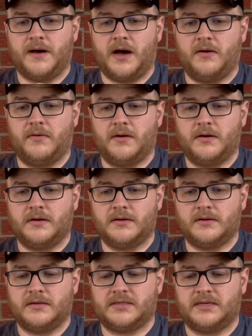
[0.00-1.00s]
Power.
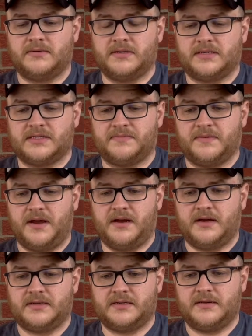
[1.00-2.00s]
Let's see what display
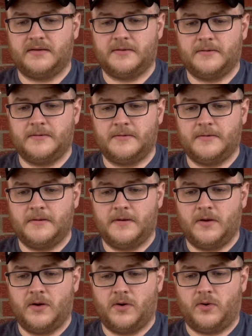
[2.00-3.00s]
does.
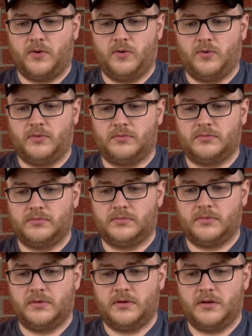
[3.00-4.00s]
Ooh.
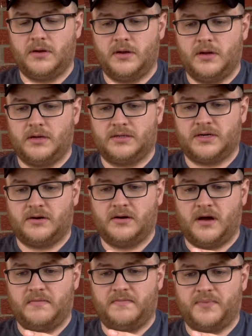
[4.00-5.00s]
Turned
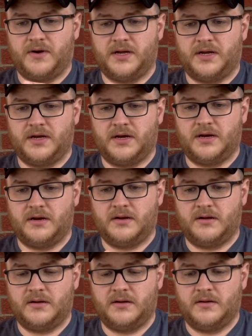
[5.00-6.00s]
on pretty good.
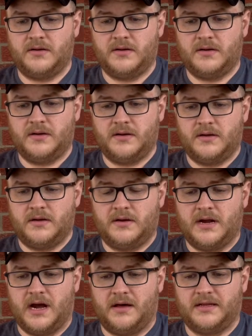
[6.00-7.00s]

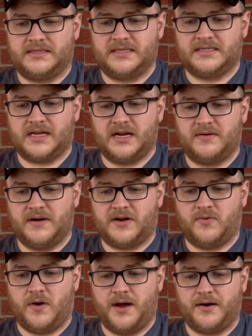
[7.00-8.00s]
Now, this is going to
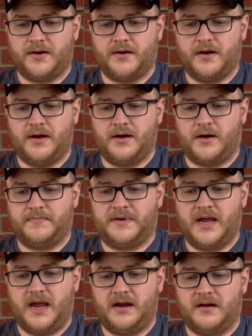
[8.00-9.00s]
require an
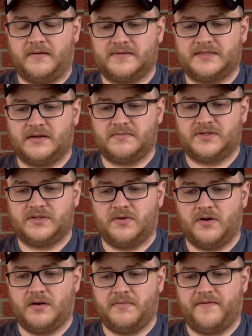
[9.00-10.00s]
update of some
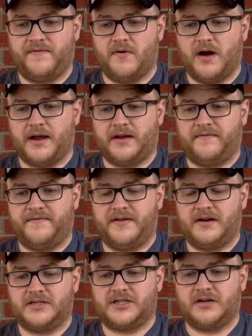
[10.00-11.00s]
sort before I can
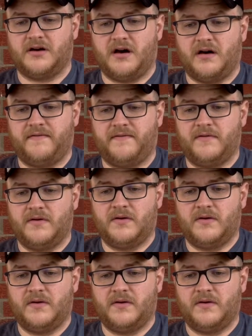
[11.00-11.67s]
finish it off.